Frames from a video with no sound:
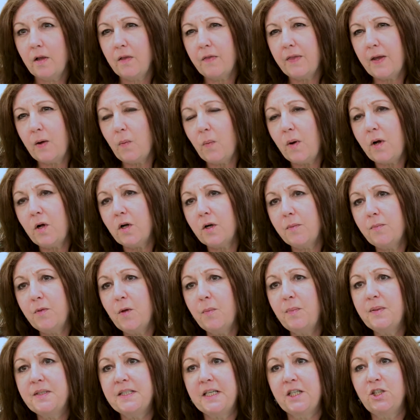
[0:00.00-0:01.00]
They welcomed the
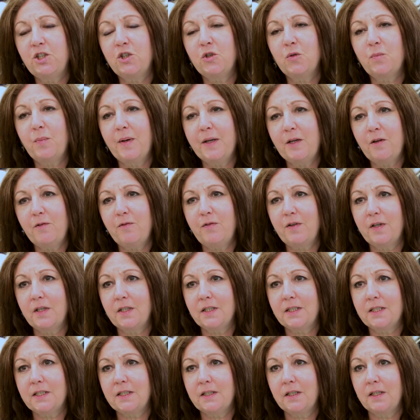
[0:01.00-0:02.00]
potential
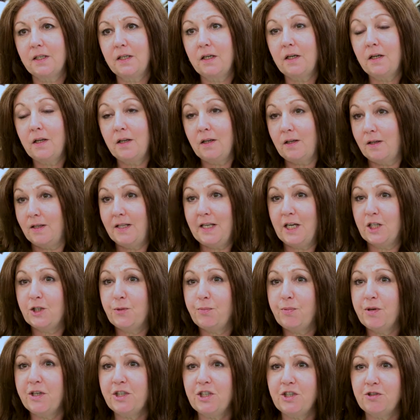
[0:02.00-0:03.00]
benefits: less
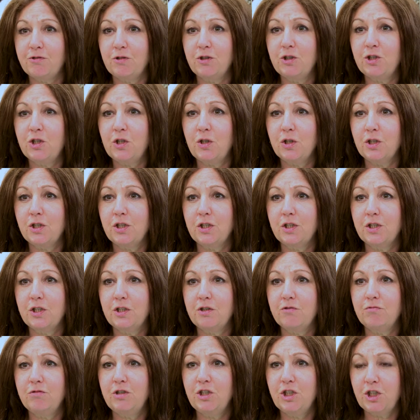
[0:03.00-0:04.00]
pressure on doctors,
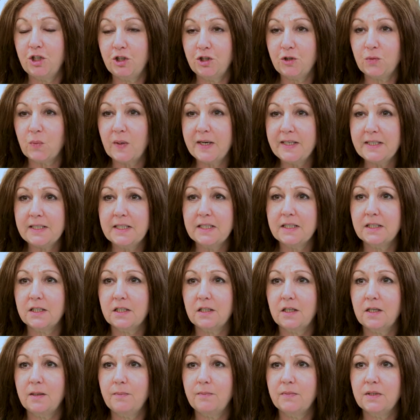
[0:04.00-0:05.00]
reduced waiting
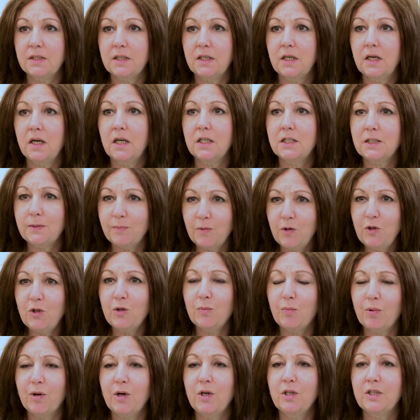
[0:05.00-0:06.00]
times, a smoother
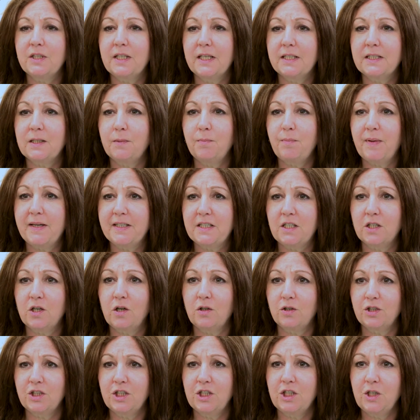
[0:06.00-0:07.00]
process and better
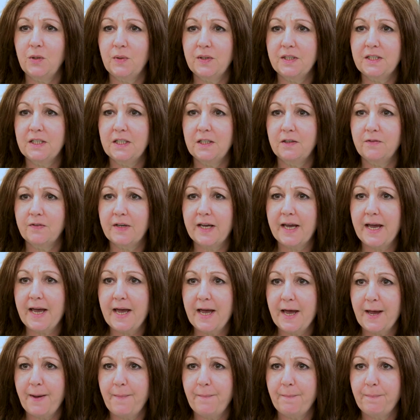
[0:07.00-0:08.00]
continuity of
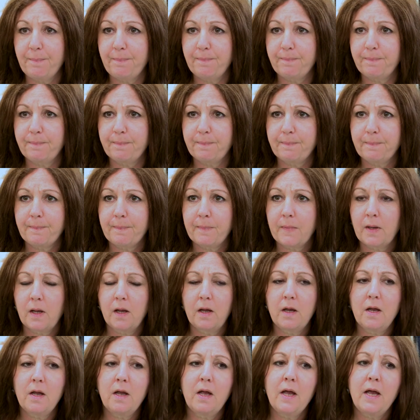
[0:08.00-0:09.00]
care.
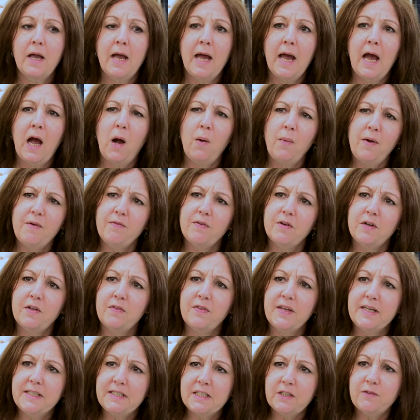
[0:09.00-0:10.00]
However,
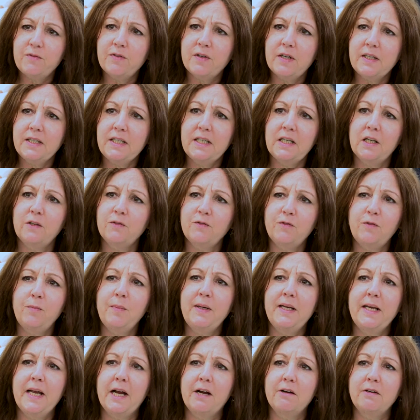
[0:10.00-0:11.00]
they did find the
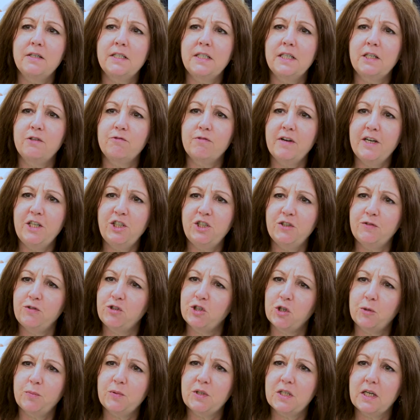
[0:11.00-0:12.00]
unfamiliarity and range of
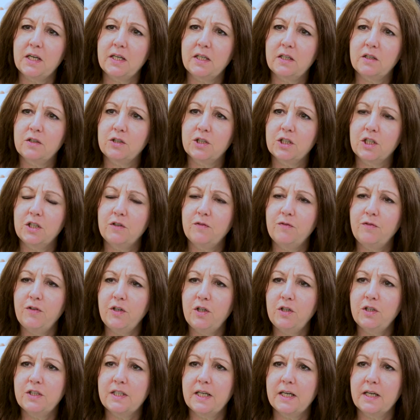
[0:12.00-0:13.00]
job titles
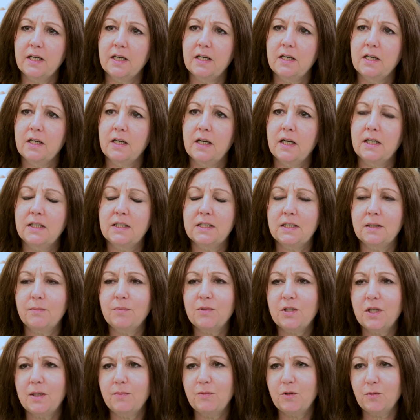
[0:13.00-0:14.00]
confusing and
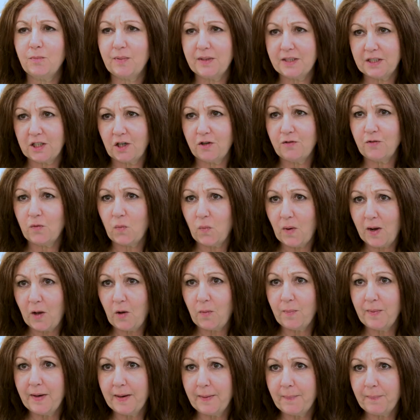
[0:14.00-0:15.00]
sometimes a bit
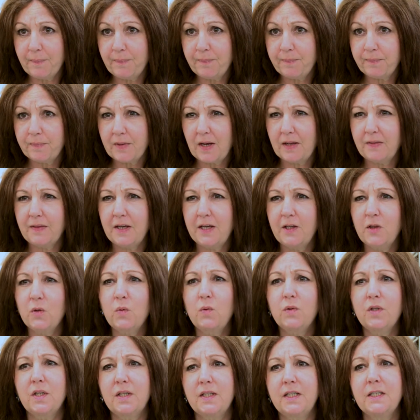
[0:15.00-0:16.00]
overwhelming, and they
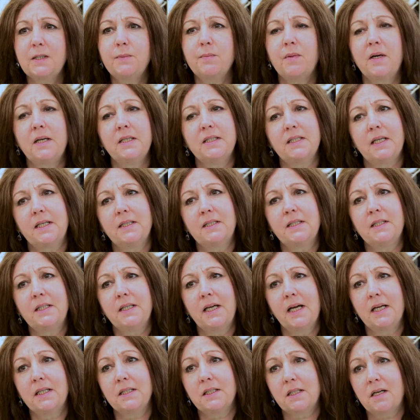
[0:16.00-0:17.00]
thought that this might add to the
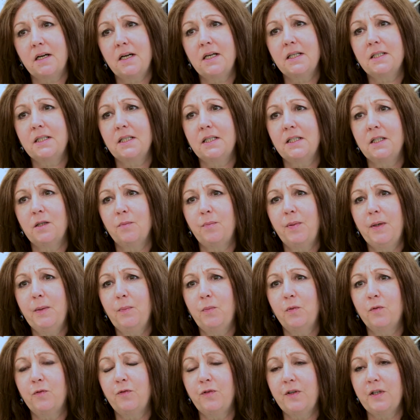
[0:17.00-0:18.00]
anxiety that
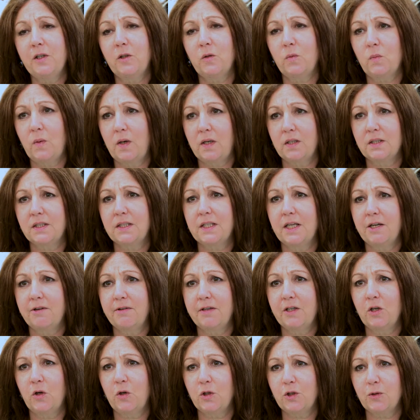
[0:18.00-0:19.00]
people feel whilst they're
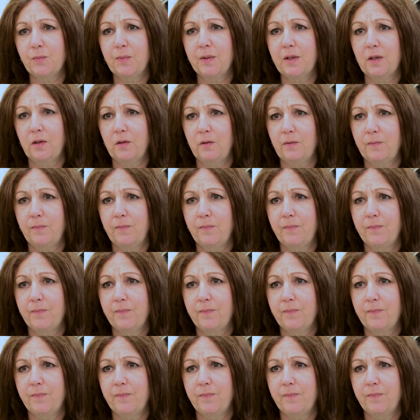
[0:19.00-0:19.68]
in hospital.